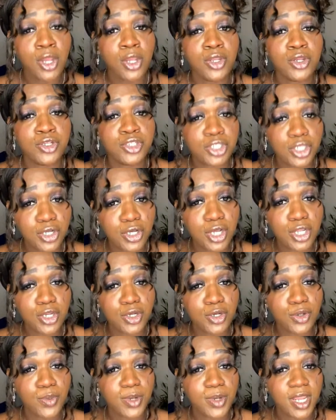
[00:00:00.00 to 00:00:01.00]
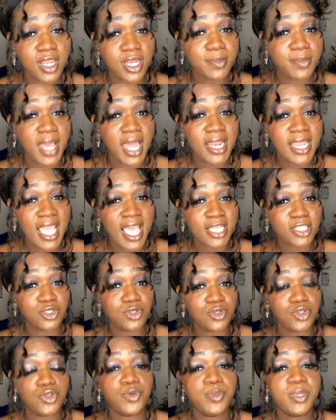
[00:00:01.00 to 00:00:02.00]
You're still gonna do what anybody asks you
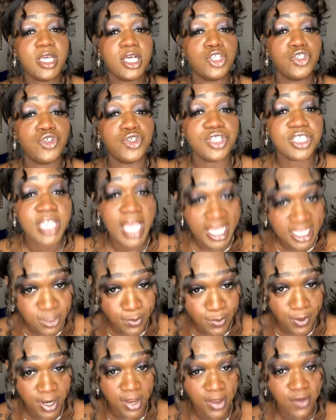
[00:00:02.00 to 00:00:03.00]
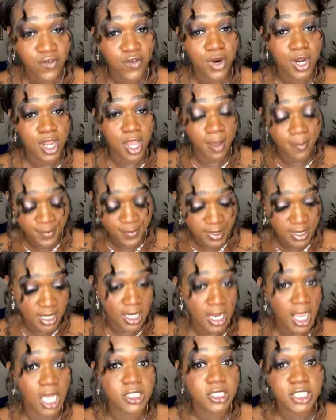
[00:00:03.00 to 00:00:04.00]
to do because you're desperate for
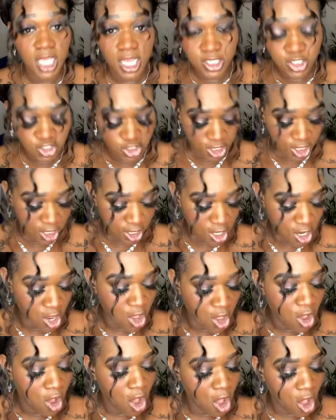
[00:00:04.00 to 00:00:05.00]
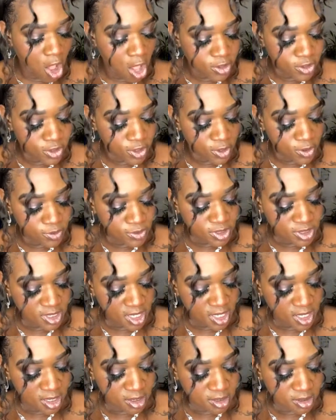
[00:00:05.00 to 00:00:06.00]
company, attention, all of those
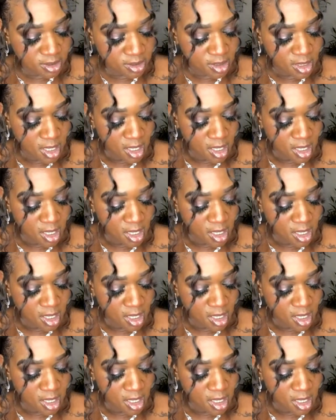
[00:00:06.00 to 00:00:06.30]
things.